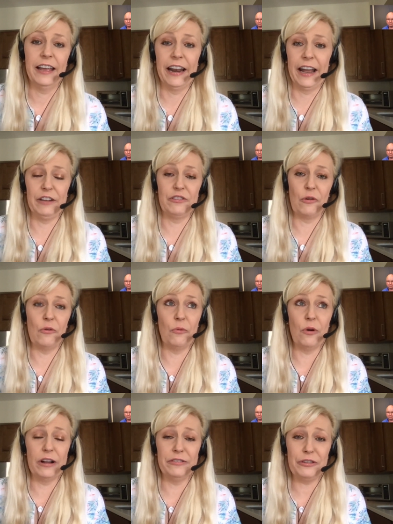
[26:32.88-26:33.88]
And I
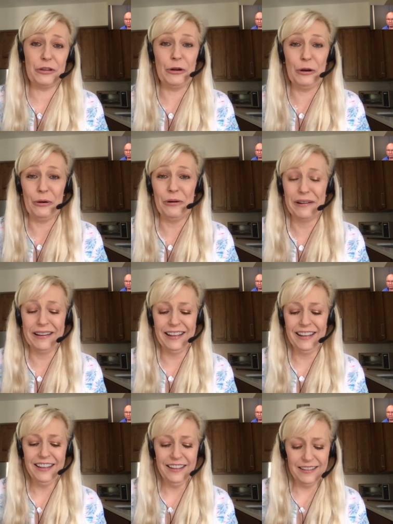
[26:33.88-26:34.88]
don't want to,
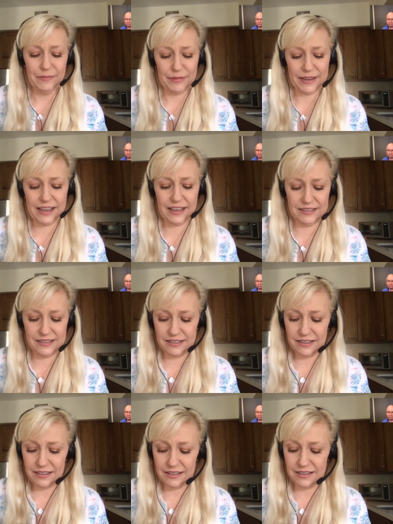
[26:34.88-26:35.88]

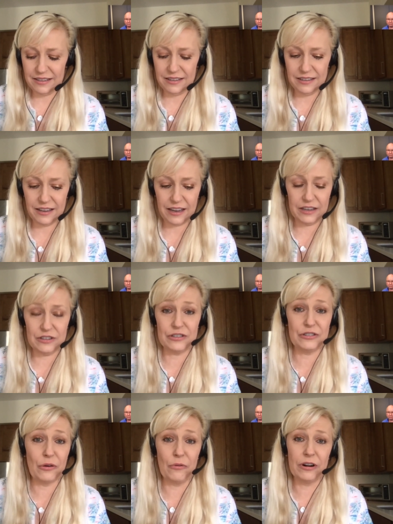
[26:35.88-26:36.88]
because I
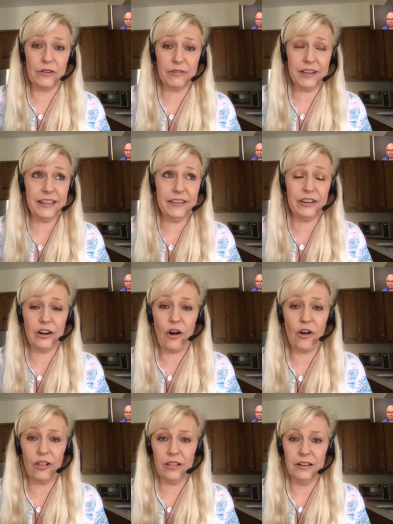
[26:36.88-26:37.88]
just don't want to relive it
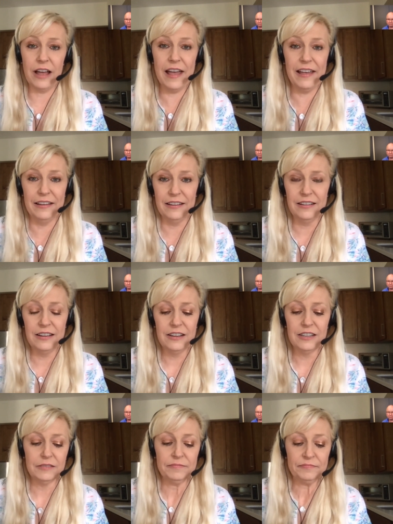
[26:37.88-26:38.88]
all.
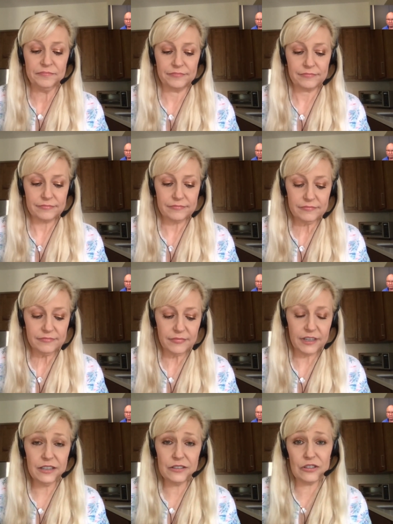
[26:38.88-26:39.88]
Mm-hmm.
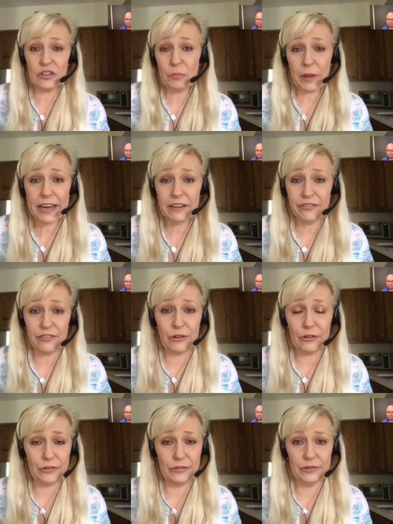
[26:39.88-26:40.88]
It's just
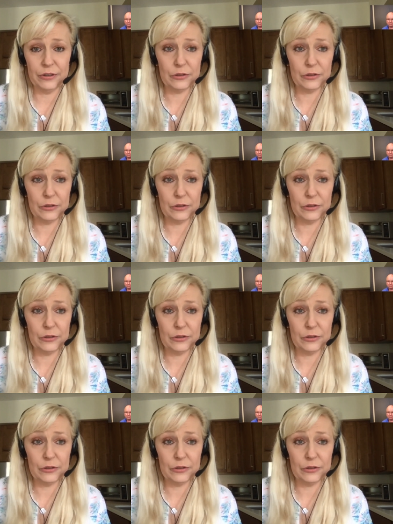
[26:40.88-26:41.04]
painful.